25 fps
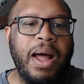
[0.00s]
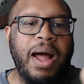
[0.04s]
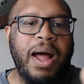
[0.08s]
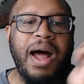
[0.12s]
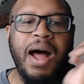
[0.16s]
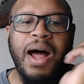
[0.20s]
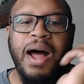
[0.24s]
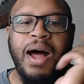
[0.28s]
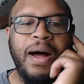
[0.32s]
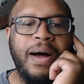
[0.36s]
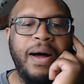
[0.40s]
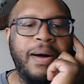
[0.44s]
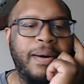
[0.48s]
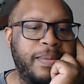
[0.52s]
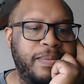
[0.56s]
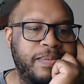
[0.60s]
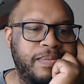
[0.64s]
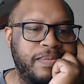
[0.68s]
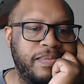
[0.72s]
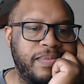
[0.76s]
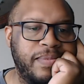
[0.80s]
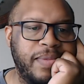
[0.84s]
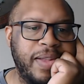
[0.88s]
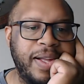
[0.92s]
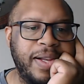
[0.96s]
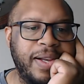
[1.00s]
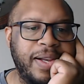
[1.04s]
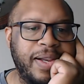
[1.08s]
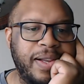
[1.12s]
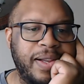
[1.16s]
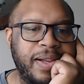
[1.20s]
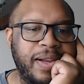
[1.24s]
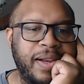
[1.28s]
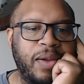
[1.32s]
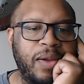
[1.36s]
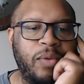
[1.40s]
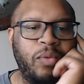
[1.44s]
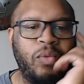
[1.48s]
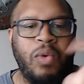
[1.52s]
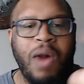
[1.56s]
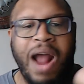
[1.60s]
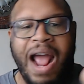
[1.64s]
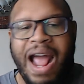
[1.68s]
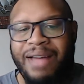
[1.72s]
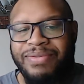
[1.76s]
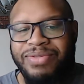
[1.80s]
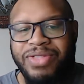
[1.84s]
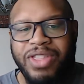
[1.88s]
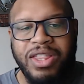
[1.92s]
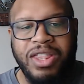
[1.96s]
Um
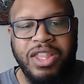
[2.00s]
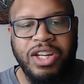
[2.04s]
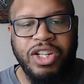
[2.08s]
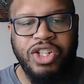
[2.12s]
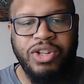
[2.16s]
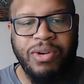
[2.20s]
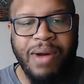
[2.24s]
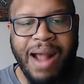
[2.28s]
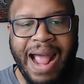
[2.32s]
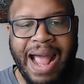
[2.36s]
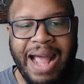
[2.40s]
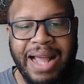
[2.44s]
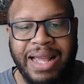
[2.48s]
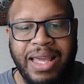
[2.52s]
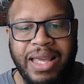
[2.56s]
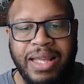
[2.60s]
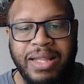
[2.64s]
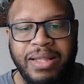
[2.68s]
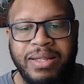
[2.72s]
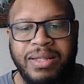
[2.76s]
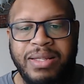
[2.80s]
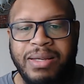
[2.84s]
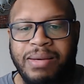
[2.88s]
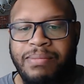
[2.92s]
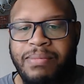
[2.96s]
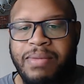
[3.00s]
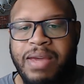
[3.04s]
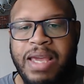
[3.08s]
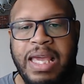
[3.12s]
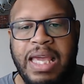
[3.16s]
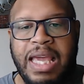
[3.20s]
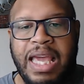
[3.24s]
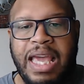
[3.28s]
Wrath of the Dragon to me,